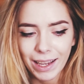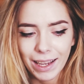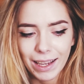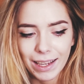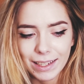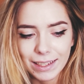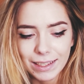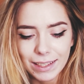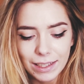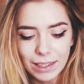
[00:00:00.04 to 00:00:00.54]

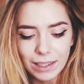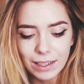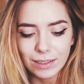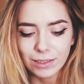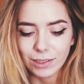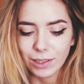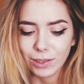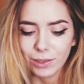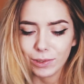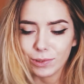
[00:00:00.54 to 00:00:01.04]
Hi,
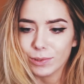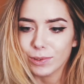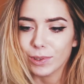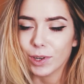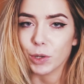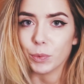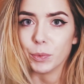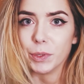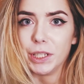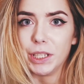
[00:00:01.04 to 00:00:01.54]
hello,
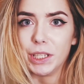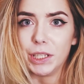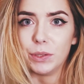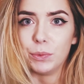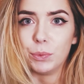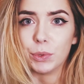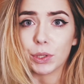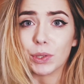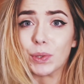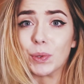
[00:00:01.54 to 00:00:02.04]
are
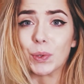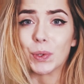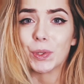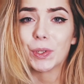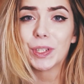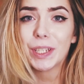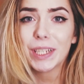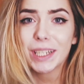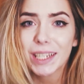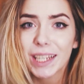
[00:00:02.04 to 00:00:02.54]
we
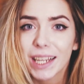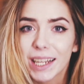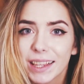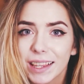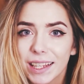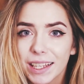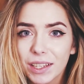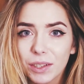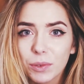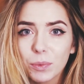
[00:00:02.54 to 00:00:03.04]
recording? I
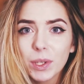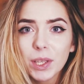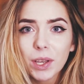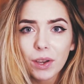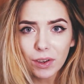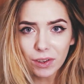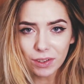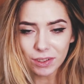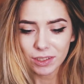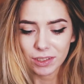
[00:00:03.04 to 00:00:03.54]
think we
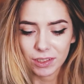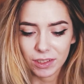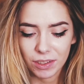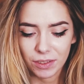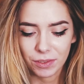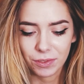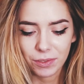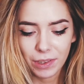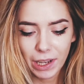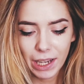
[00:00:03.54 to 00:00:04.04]

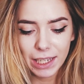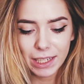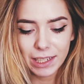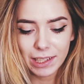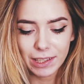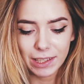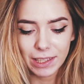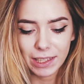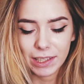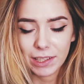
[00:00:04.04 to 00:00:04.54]
are,
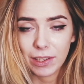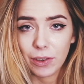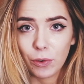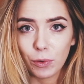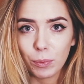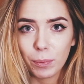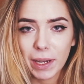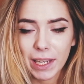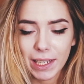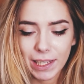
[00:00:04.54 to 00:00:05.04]
finally,
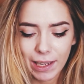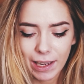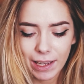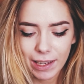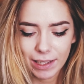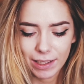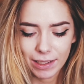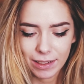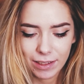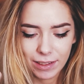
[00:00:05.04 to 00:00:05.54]
oh my
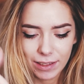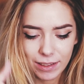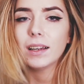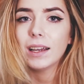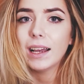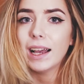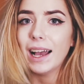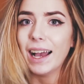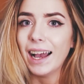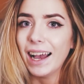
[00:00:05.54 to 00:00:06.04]
god.
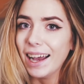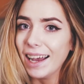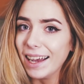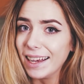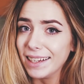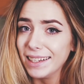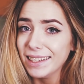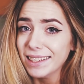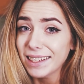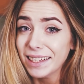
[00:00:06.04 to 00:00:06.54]

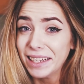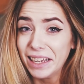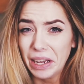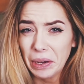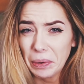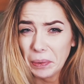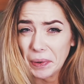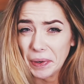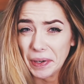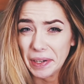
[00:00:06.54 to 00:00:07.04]
Hi,
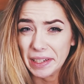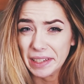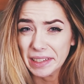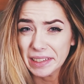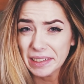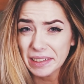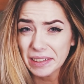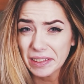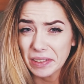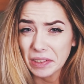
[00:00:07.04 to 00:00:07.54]
how are
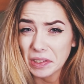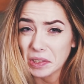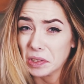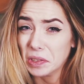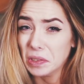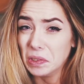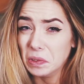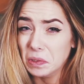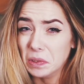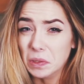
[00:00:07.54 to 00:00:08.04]
ya? Are
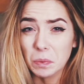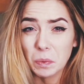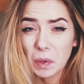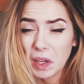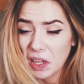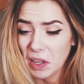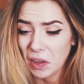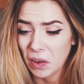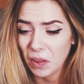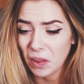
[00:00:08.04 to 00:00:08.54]
you doing
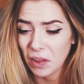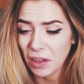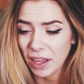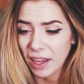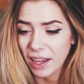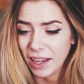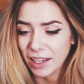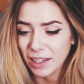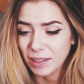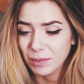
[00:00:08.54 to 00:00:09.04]
well?
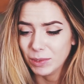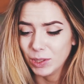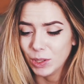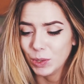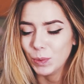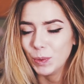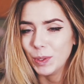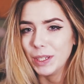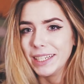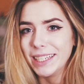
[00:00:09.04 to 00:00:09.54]
I'm
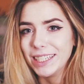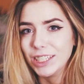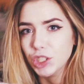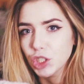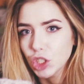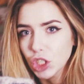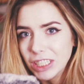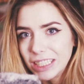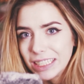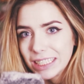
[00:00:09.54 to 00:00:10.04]

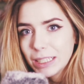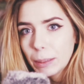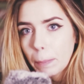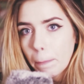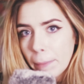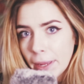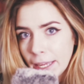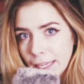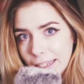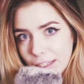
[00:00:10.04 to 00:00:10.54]
doing just
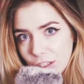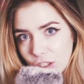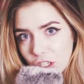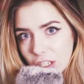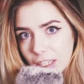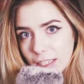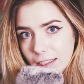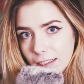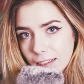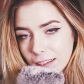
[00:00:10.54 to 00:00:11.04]

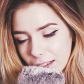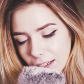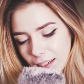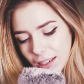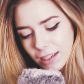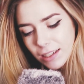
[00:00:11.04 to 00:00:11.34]
peachy.